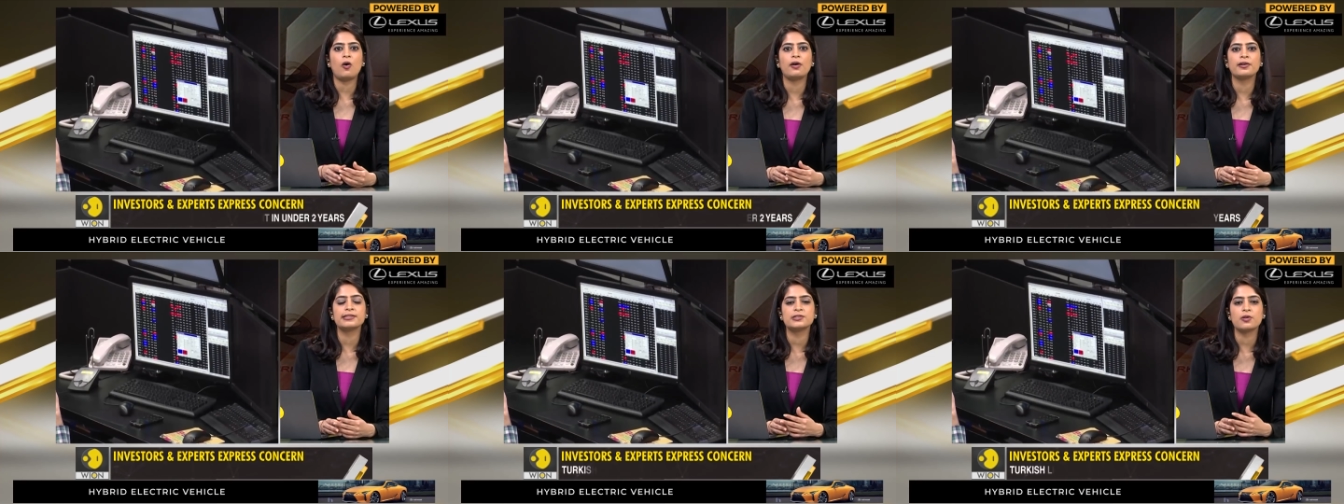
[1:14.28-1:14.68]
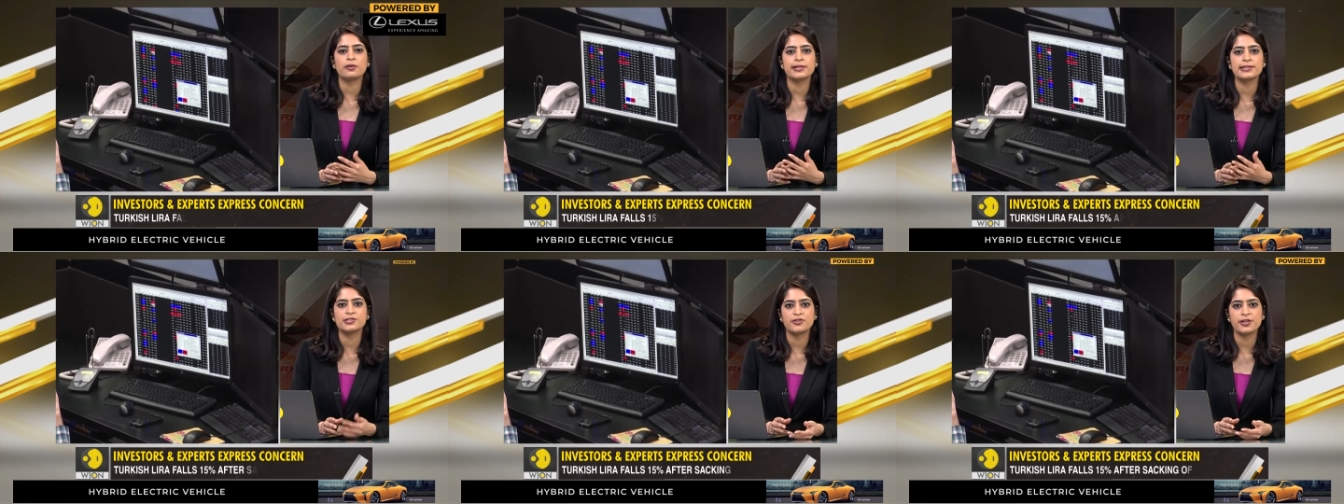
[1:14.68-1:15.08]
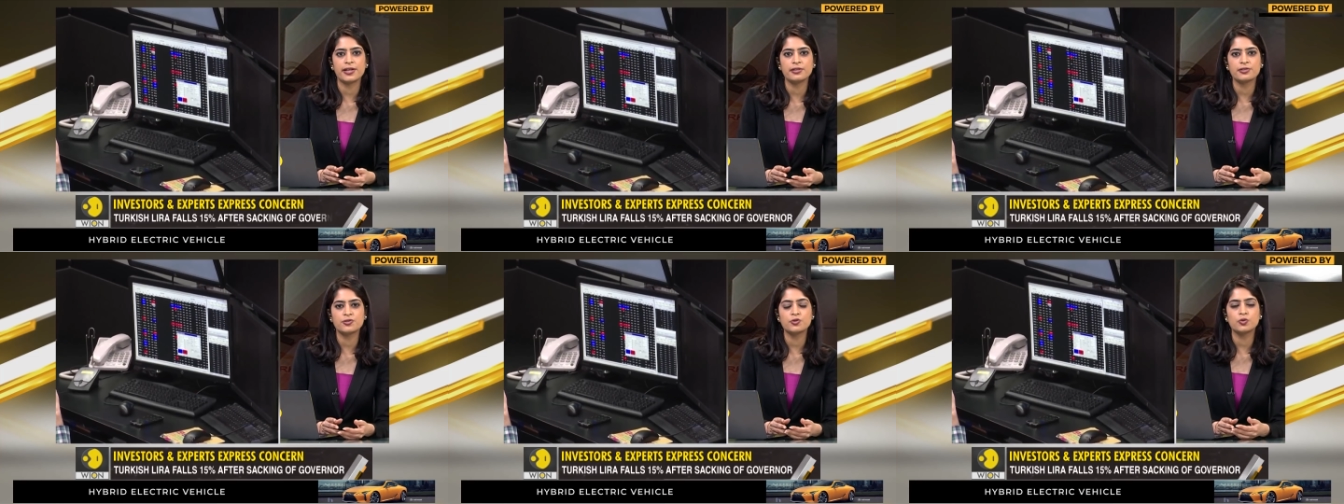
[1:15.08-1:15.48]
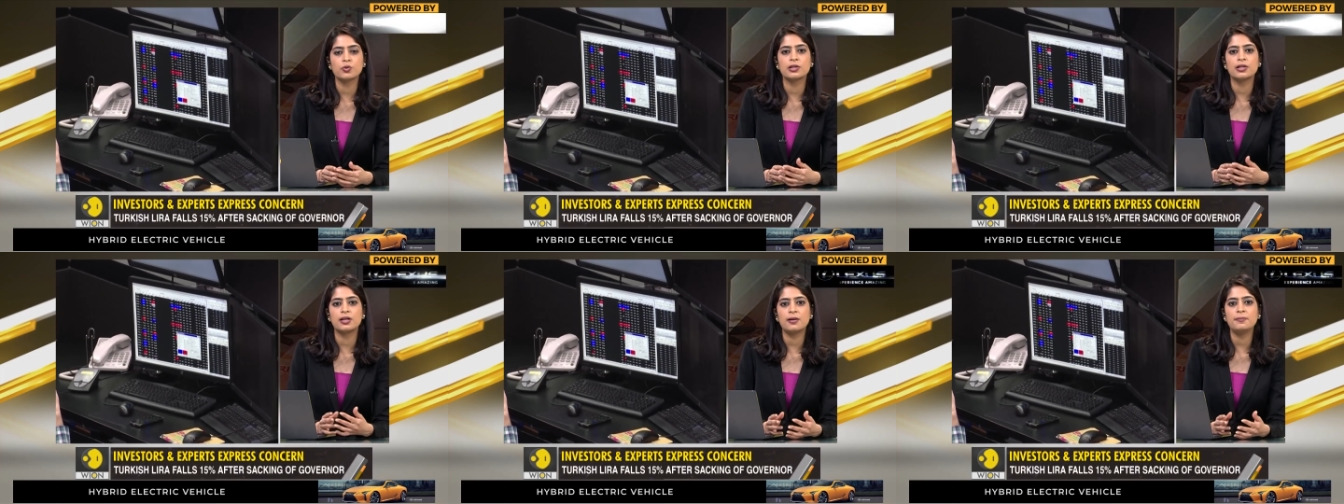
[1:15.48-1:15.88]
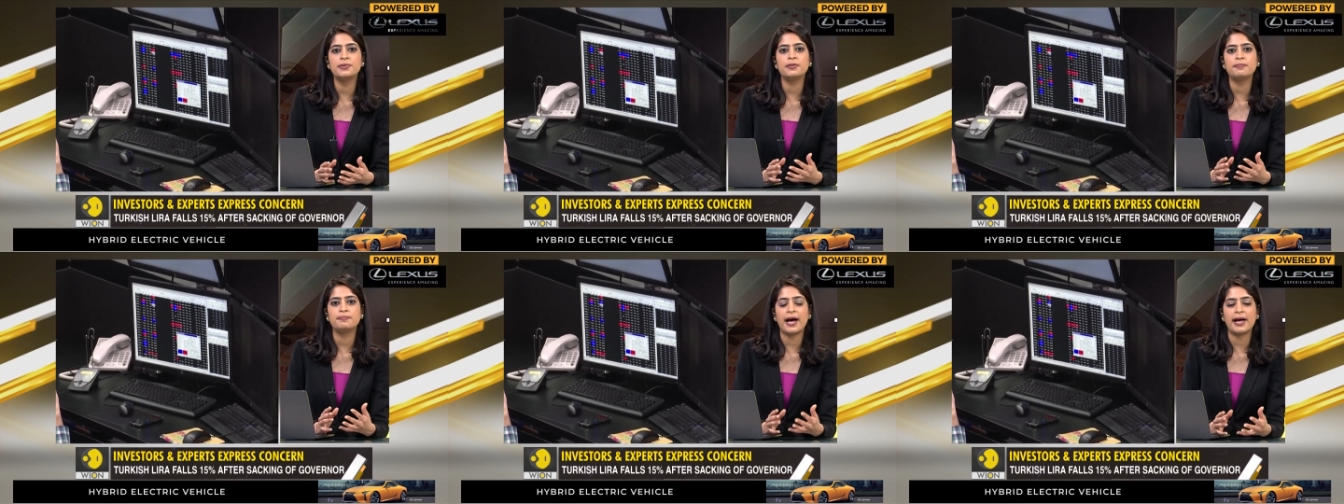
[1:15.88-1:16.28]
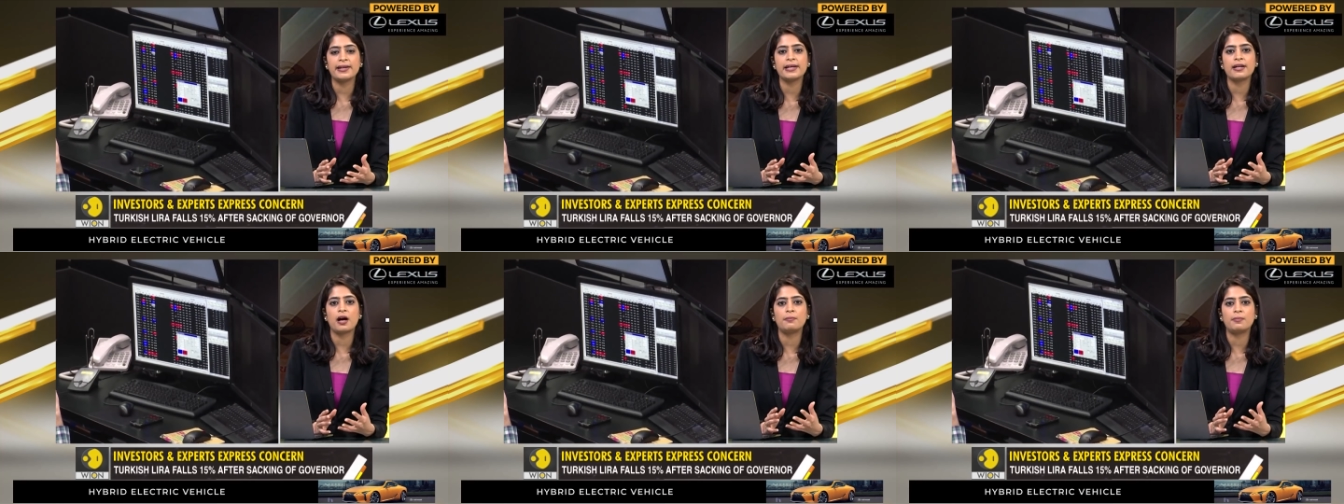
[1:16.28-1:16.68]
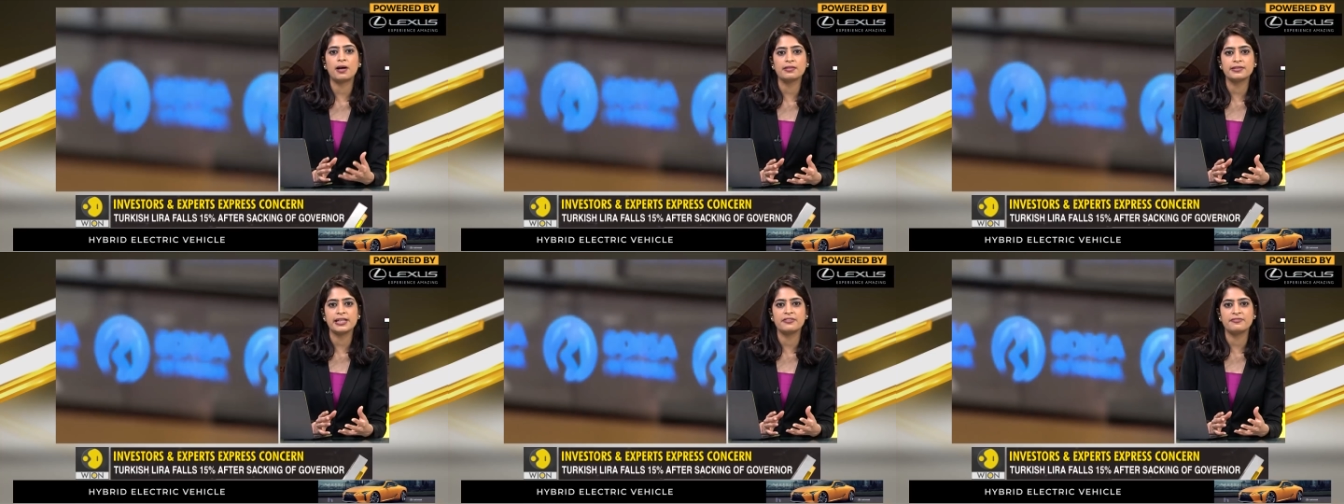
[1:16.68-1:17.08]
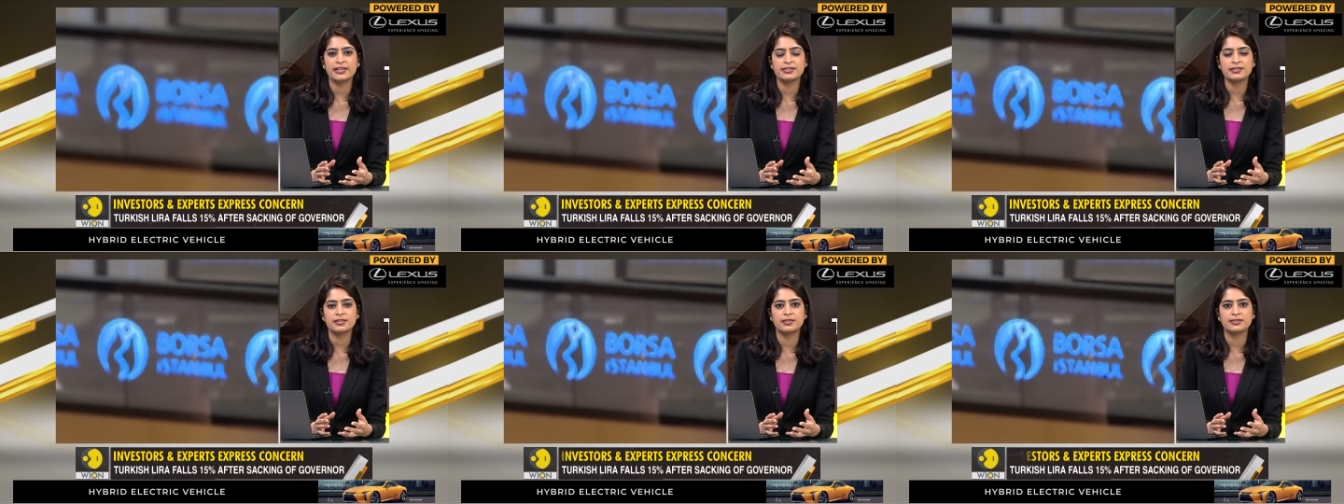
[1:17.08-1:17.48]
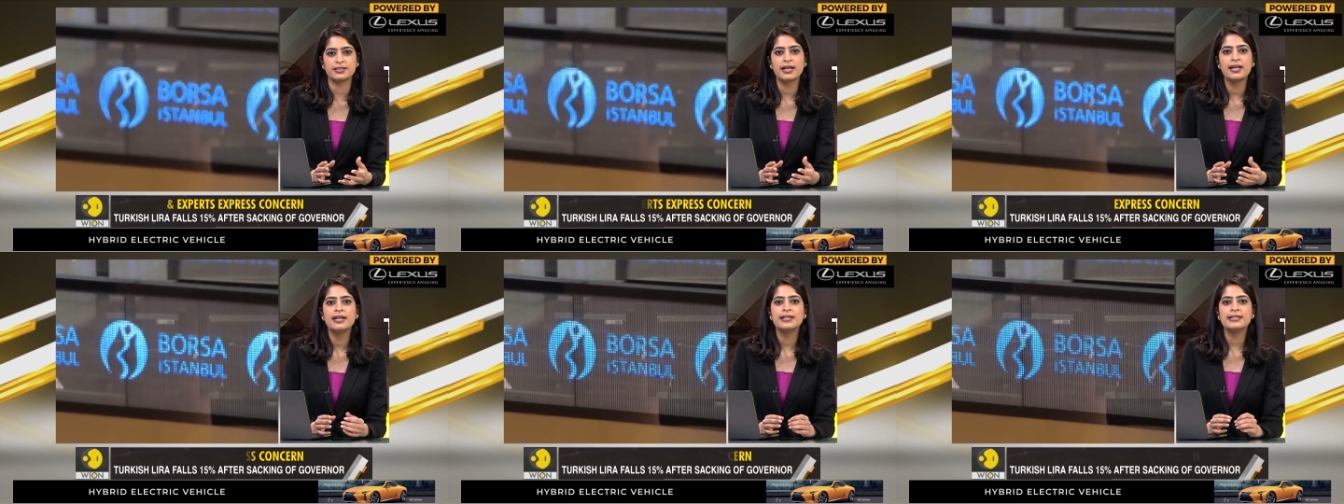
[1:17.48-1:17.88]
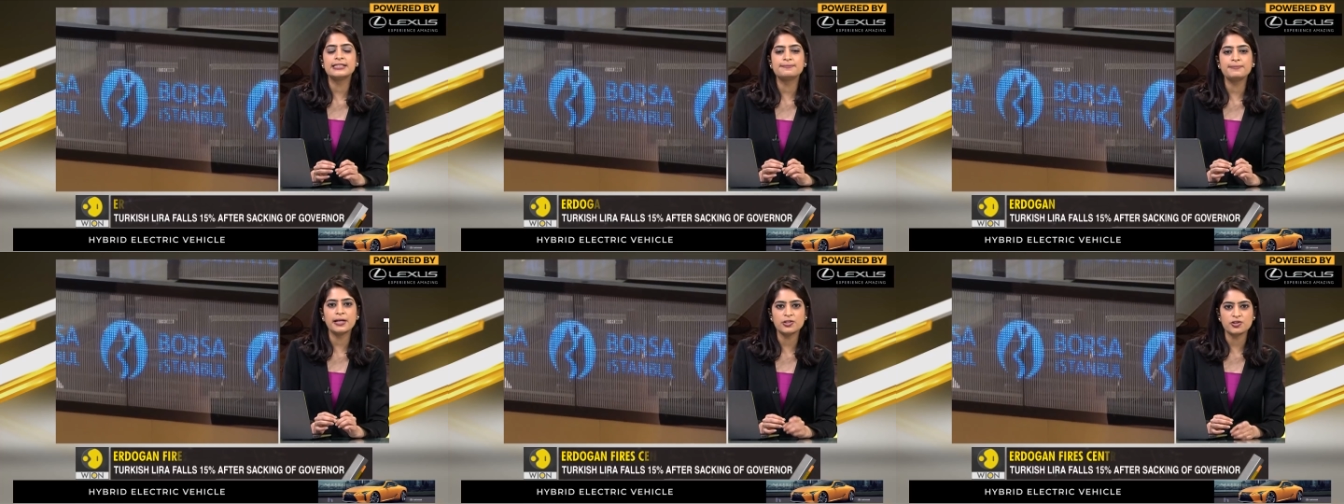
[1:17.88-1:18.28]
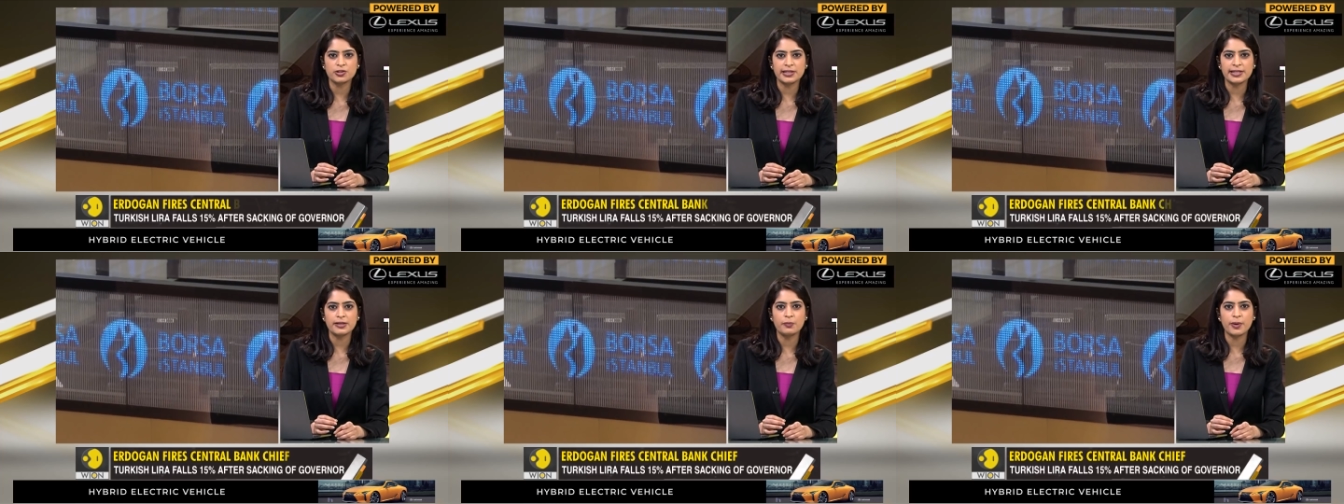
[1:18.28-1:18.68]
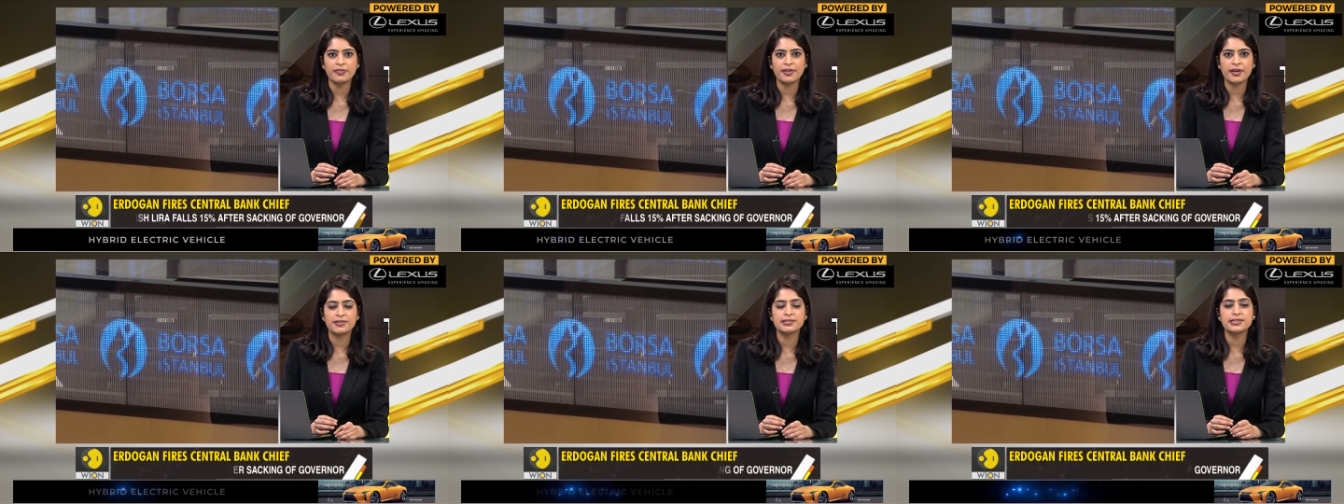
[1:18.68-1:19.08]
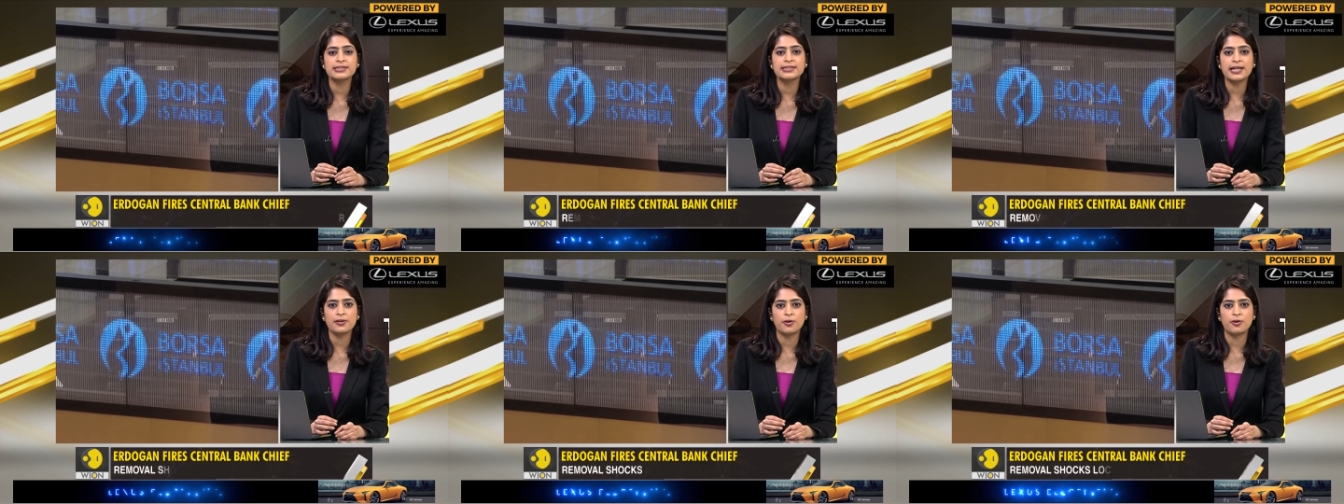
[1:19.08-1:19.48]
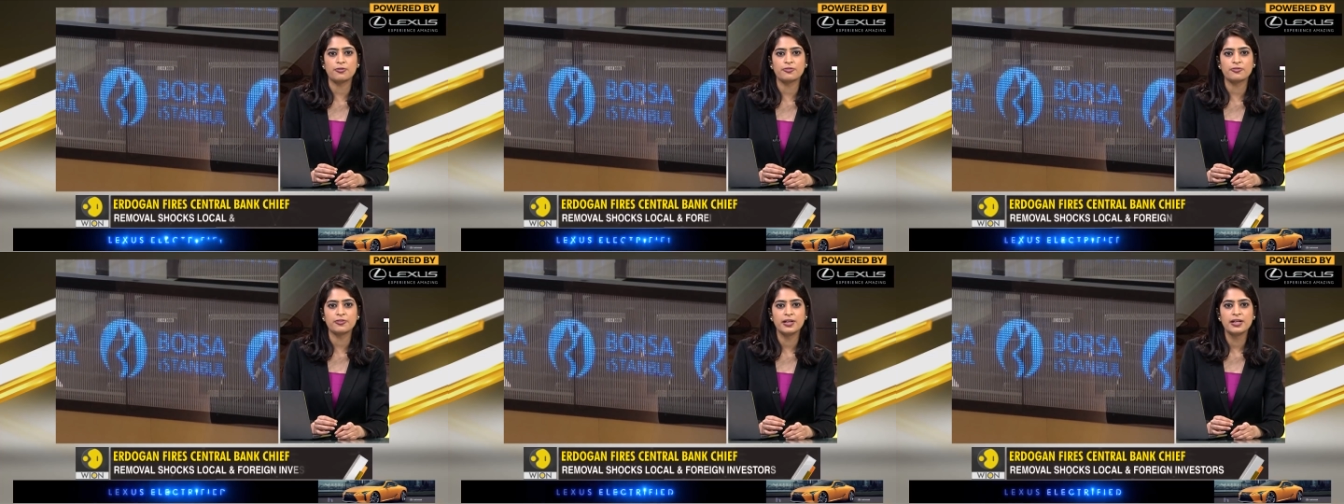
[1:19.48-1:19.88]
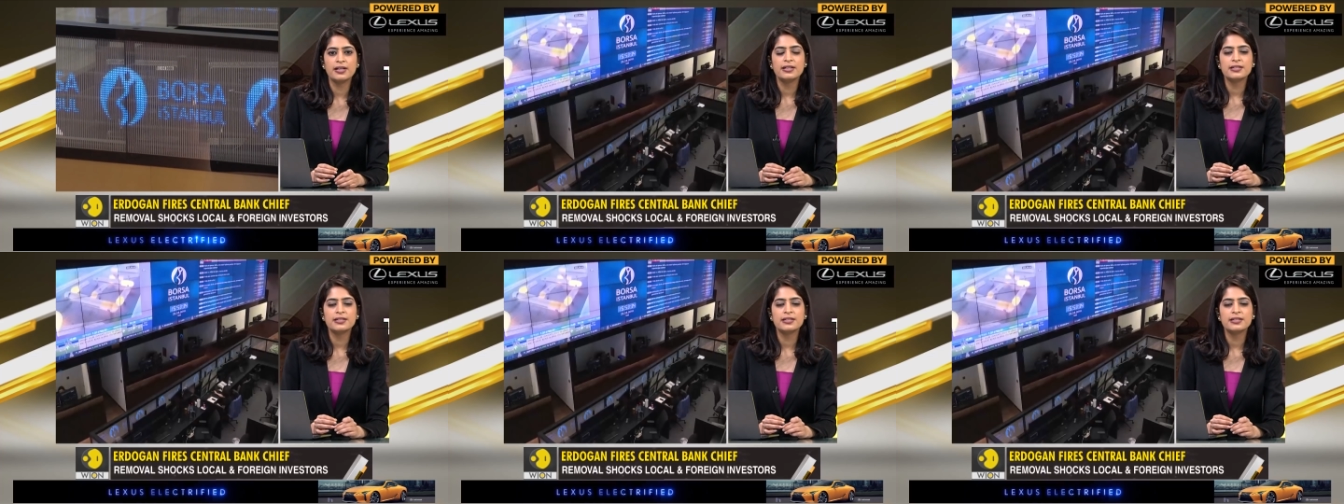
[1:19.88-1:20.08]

on a stock exchange to curb the panic among the investors, especially when there is a sell-off.